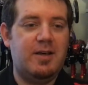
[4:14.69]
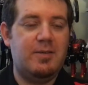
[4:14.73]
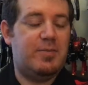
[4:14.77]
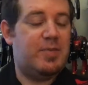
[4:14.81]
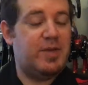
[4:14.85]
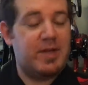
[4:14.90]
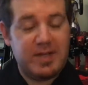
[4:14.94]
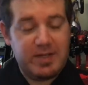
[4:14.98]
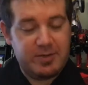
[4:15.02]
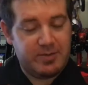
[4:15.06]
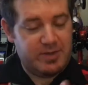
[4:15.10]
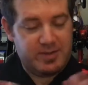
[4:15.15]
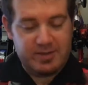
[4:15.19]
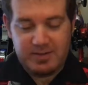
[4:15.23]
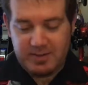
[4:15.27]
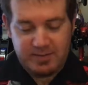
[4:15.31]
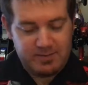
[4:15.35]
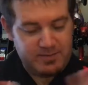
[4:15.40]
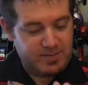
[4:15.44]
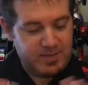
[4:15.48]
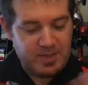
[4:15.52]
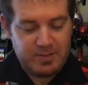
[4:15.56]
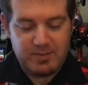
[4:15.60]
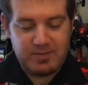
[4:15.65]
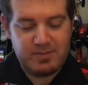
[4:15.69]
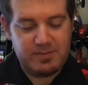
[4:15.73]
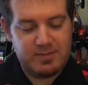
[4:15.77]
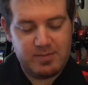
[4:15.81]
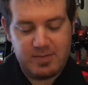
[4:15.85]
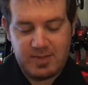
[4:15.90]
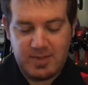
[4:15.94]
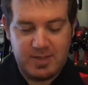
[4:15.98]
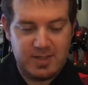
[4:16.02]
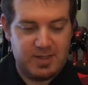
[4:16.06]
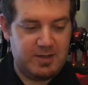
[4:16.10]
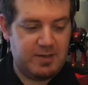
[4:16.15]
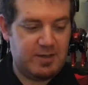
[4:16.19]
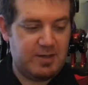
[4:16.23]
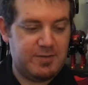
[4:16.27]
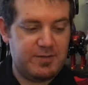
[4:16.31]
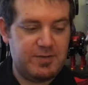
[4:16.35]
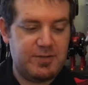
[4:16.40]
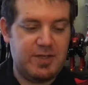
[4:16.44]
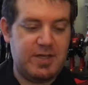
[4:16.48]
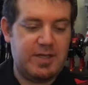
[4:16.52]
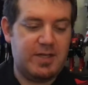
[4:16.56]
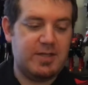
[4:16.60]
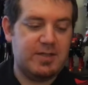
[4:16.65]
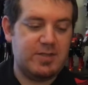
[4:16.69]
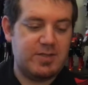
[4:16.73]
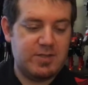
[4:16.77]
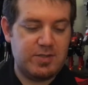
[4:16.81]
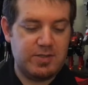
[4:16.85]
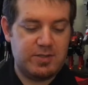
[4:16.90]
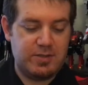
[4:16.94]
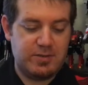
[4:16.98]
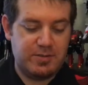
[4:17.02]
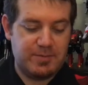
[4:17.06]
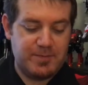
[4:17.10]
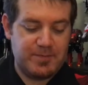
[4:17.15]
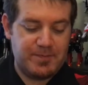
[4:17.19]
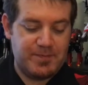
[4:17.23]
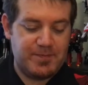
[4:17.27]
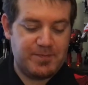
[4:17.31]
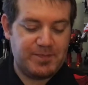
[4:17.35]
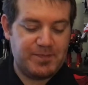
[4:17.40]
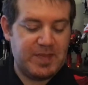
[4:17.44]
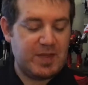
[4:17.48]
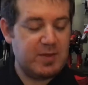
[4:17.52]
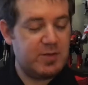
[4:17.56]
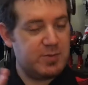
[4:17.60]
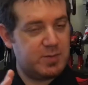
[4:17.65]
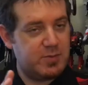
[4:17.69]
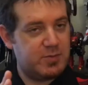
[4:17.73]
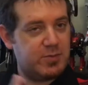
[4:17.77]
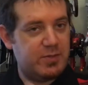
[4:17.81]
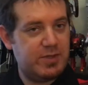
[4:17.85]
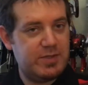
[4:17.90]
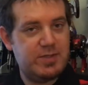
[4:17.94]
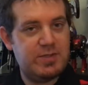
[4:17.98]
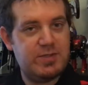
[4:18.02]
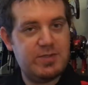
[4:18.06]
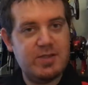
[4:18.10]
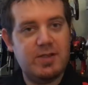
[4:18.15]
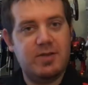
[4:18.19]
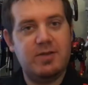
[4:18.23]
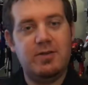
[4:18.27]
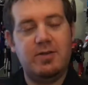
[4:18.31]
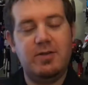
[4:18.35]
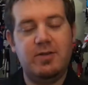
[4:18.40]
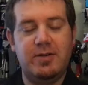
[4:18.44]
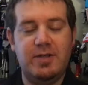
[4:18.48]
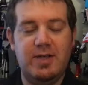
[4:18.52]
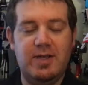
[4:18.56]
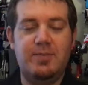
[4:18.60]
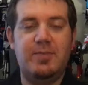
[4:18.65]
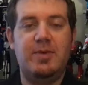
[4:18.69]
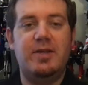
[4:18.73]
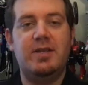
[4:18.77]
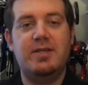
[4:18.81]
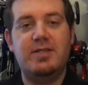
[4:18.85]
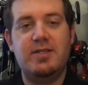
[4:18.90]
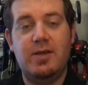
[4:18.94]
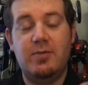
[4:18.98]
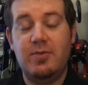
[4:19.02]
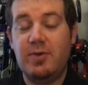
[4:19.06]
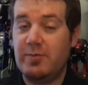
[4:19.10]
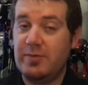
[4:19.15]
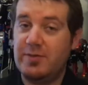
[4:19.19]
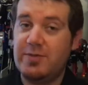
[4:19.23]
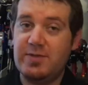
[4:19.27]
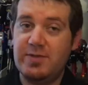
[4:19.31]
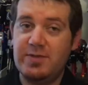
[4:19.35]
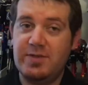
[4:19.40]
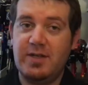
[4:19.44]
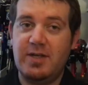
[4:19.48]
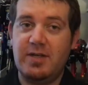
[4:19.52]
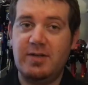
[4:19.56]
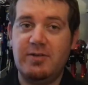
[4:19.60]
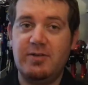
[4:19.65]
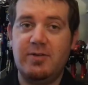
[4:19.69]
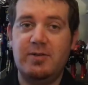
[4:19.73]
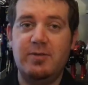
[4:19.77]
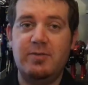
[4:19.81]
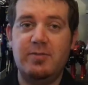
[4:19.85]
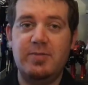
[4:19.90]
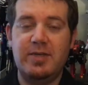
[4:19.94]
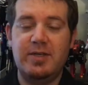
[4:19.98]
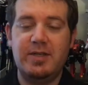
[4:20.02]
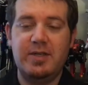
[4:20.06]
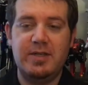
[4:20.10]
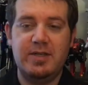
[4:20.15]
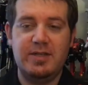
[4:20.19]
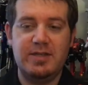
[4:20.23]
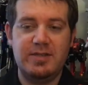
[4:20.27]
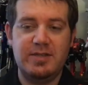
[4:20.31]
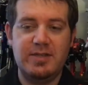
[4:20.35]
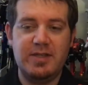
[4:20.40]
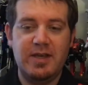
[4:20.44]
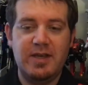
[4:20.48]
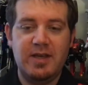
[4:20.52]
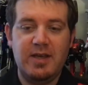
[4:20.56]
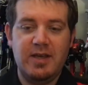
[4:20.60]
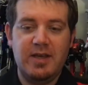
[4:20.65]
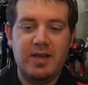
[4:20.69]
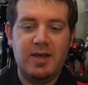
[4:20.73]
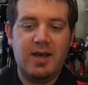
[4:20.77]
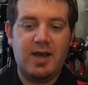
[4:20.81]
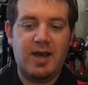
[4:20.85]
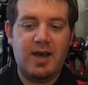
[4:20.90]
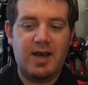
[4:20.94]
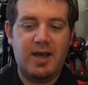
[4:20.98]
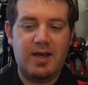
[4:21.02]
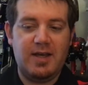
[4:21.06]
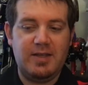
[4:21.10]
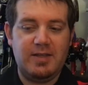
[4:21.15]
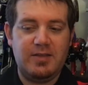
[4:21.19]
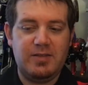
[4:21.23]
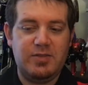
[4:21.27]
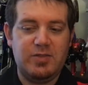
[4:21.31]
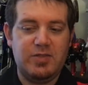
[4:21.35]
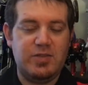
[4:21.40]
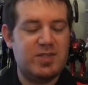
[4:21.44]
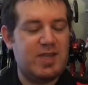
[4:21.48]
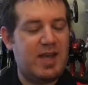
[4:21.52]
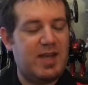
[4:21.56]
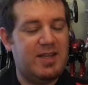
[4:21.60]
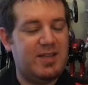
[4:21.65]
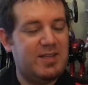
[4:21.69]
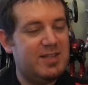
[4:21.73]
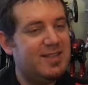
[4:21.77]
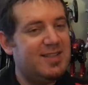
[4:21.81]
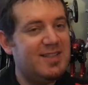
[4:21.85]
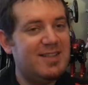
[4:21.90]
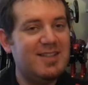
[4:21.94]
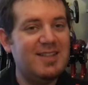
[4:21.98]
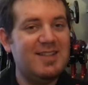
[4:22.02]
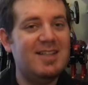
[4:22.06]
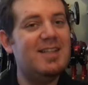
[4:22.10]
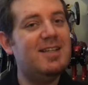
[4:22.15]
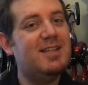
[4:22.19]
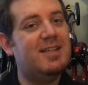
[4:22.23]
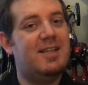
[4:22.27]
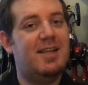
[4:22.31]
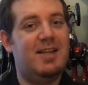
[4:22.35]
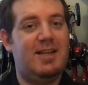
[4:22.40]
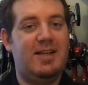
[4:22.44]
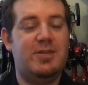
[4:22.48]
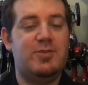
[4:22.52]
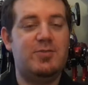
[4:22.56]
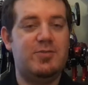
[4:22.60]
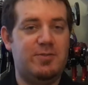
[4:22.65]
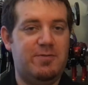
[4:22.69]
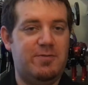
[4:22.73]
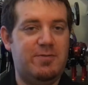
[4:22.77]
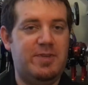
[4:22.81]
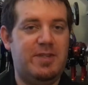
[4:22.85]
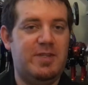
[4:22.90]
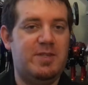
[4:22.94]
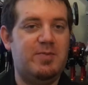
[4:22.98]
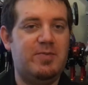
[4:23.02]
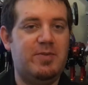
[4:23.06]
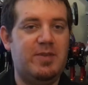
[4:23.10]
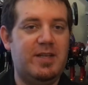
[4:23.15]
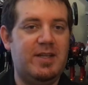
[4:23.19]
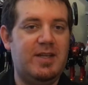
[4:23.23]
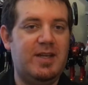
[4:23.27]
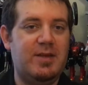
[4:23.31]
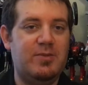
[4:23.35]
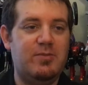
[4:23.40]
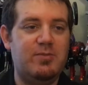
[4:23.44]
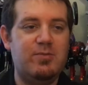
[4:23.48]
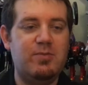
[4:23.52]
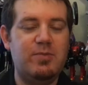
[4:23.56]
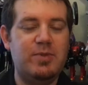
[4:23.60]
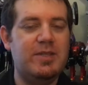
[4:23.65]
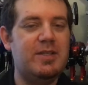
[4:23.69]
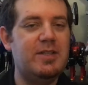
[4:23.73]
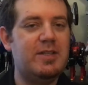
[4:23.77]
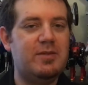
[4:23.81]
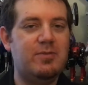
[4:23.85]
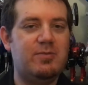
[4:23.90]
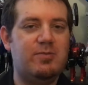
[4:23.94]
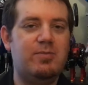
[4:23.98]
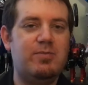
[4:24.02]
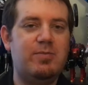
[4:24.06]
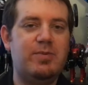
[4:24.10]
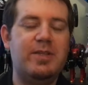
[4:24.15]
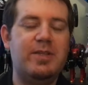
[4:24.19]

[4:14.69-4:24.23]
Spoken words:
But anyway, I'm getting off track. So it was between Susanoo and OpX. I went with Susanoo because I needed that extra faceplate. I really